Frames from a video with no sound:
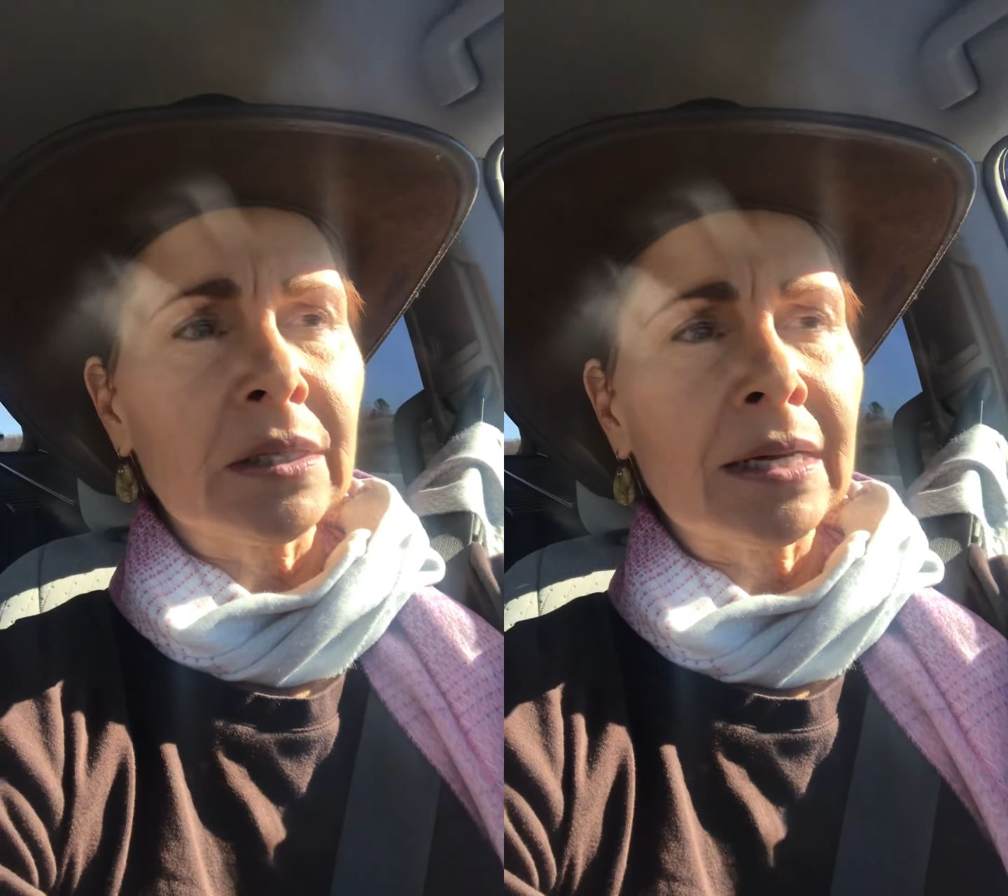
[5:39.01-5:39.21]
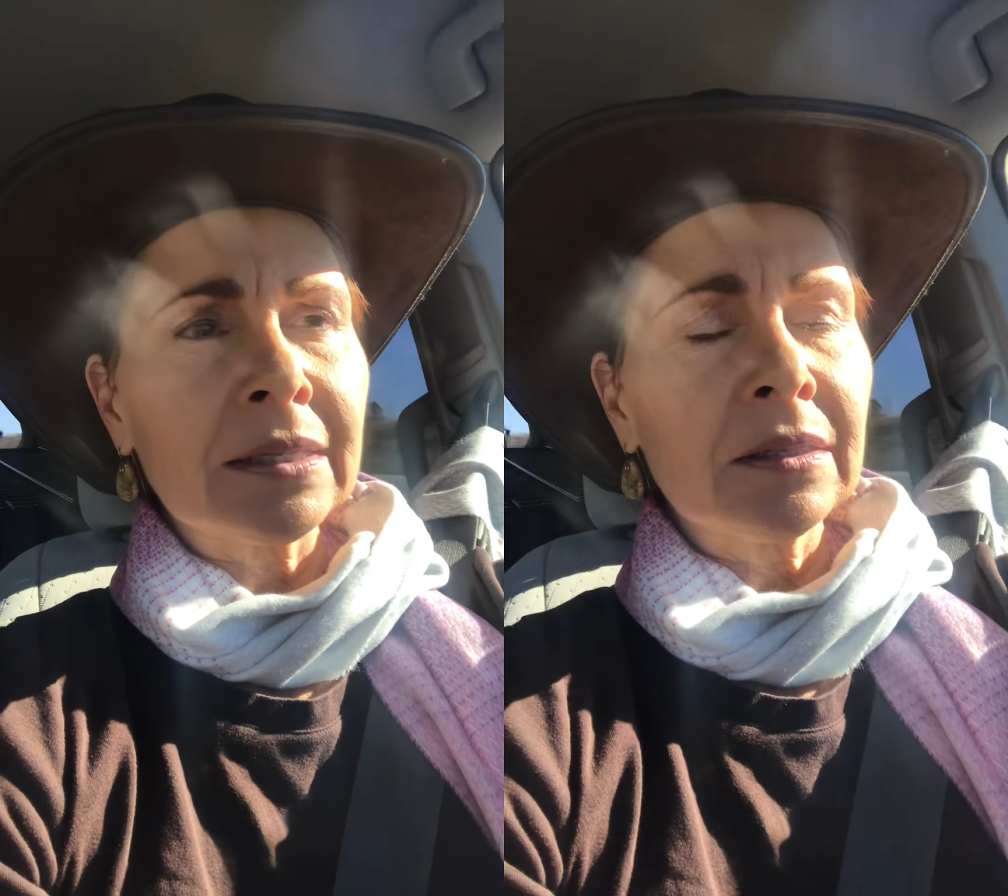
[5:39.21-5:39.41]

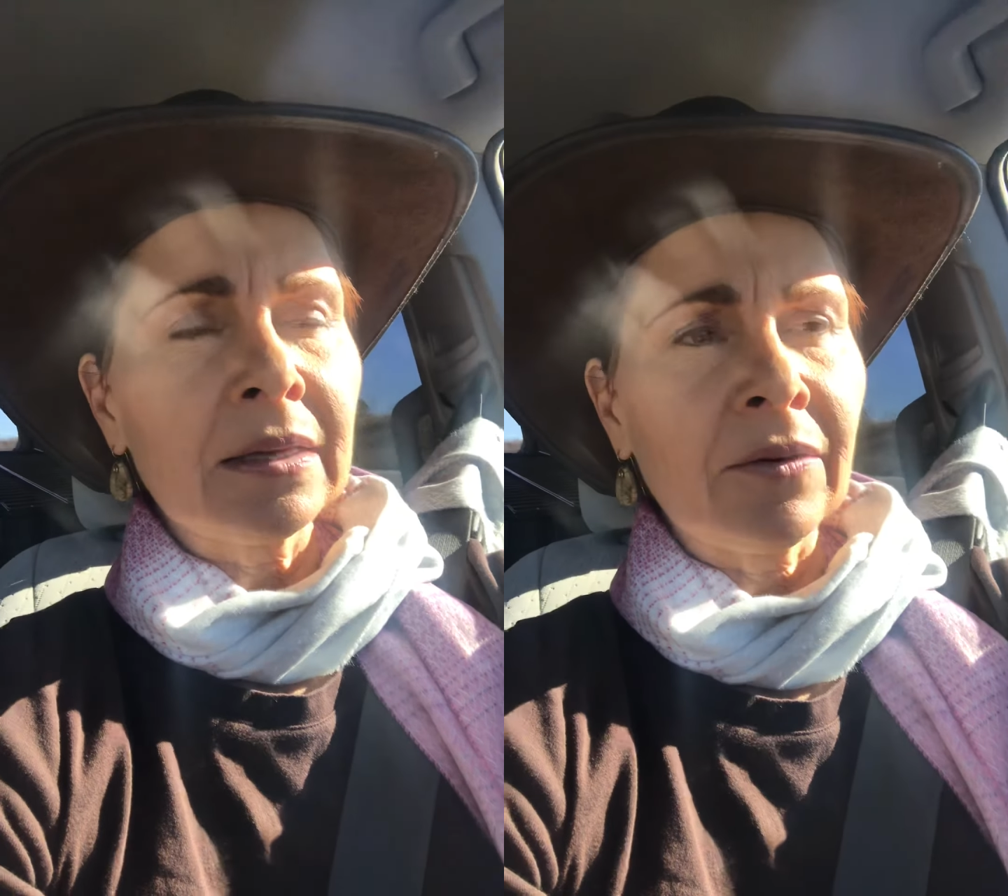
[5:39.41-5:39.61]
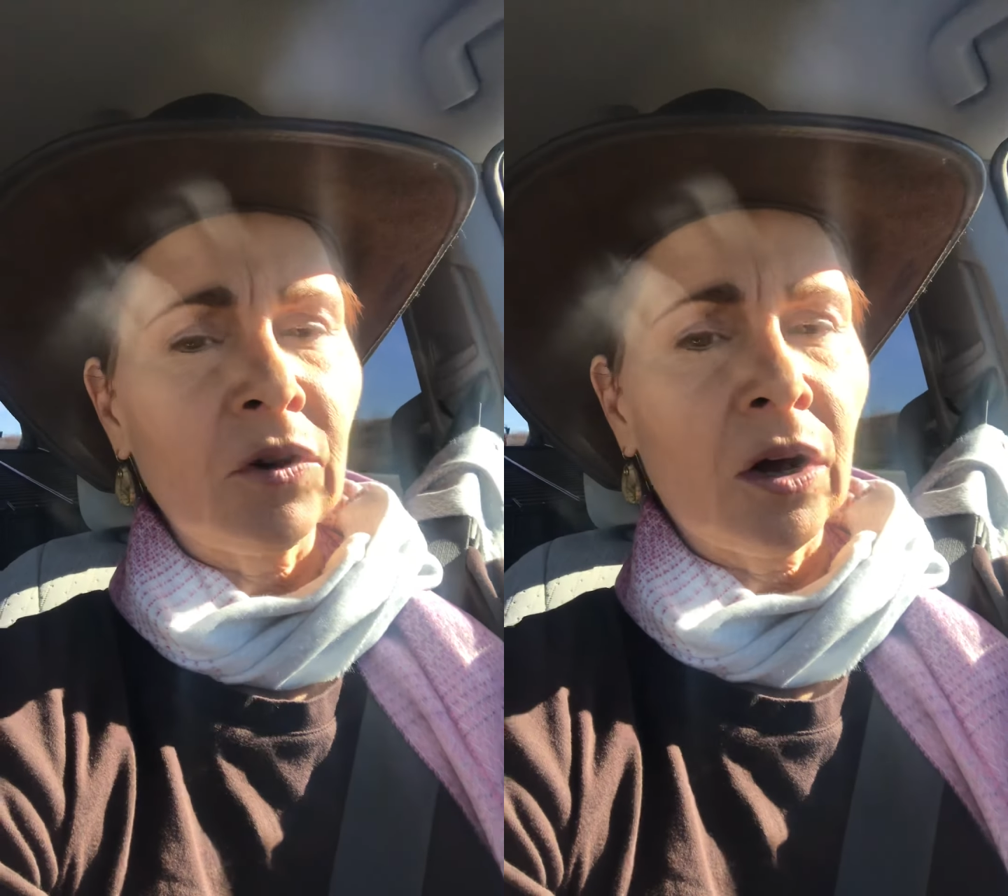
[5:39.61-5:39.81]
I
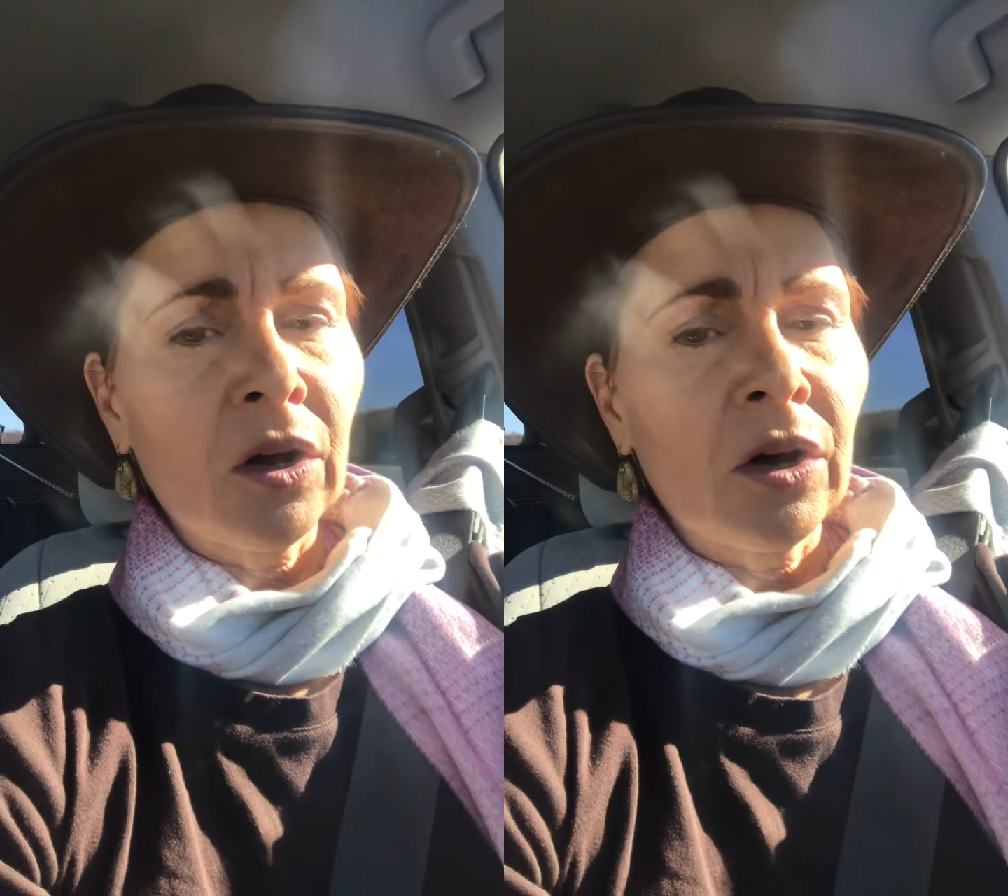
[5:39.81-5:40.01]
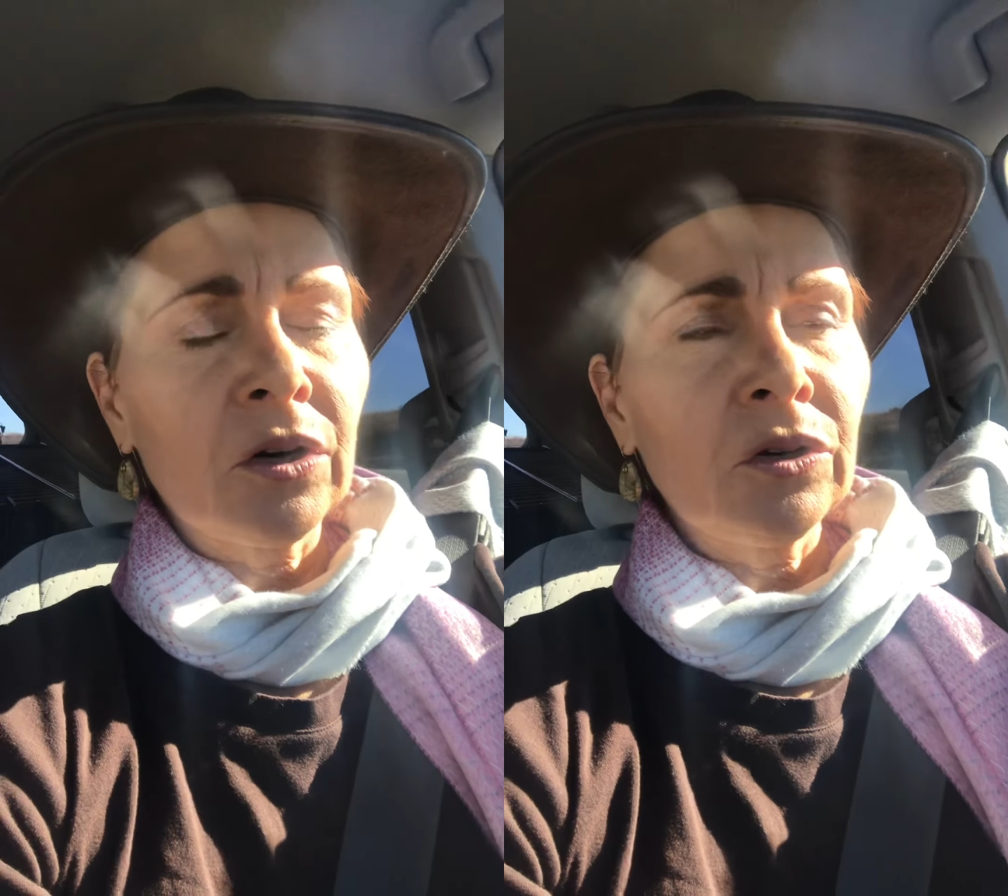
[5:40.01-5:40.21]
have not
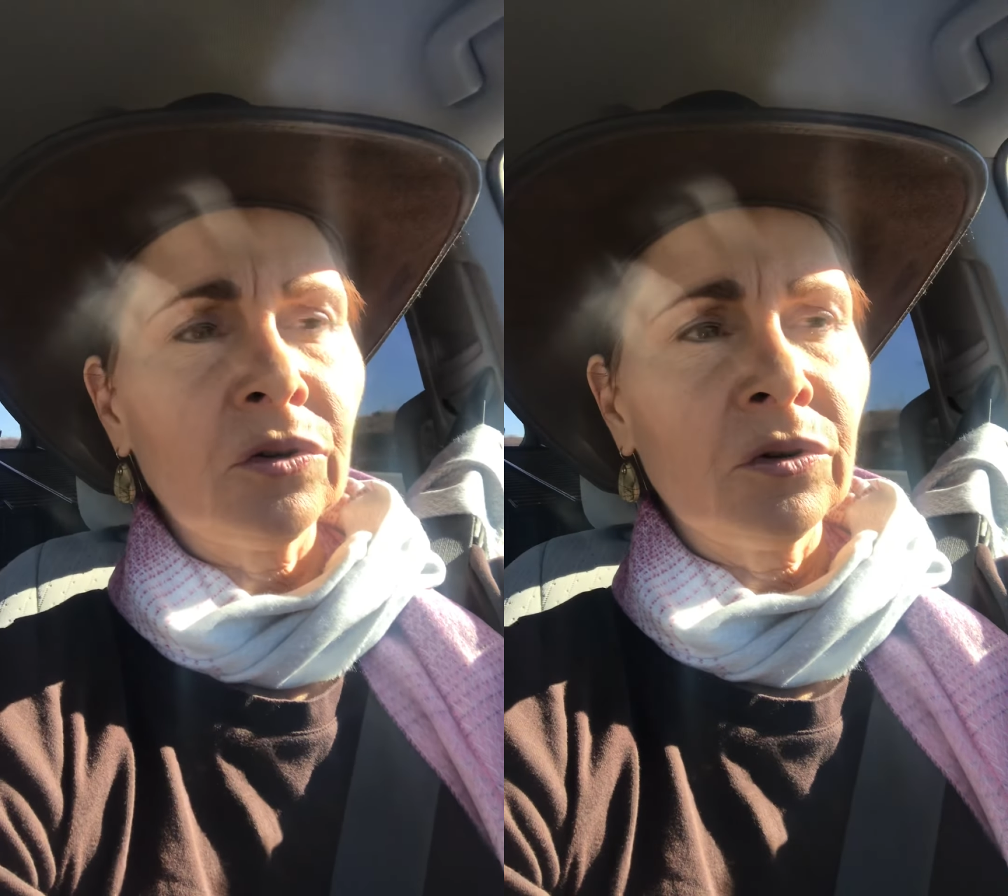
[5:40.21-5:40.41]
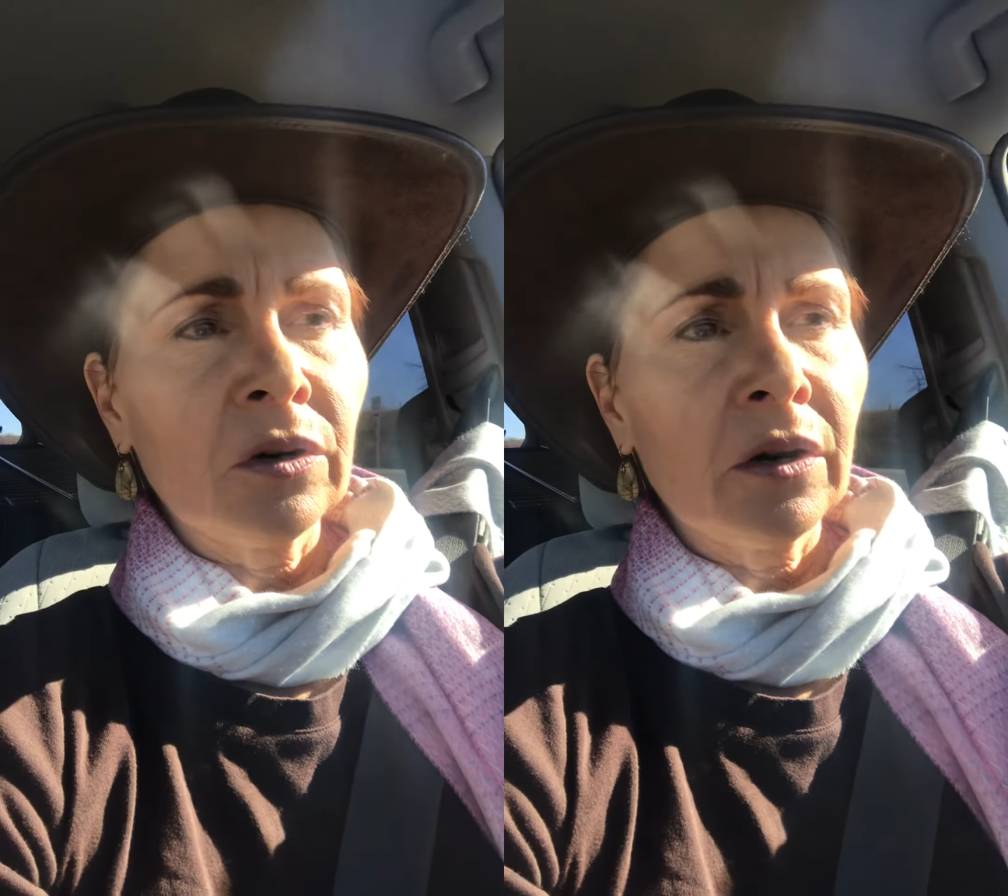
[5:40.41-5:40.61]
gotten
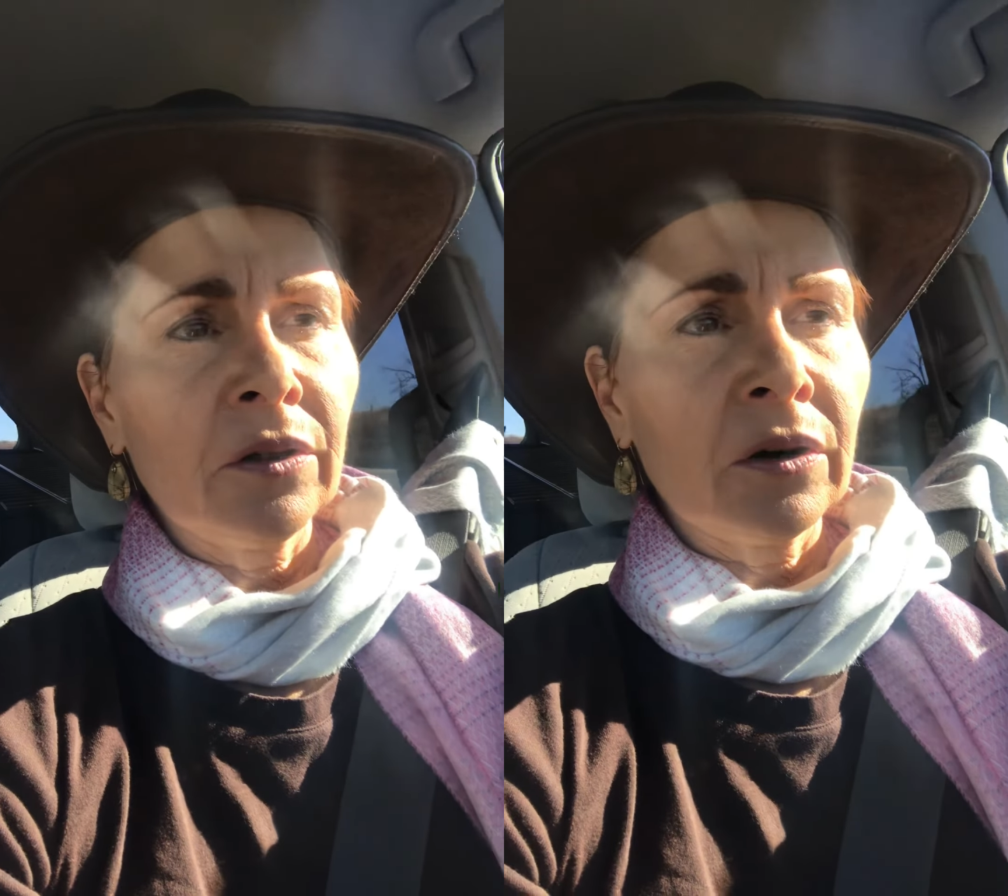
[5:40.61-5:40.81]
you your leather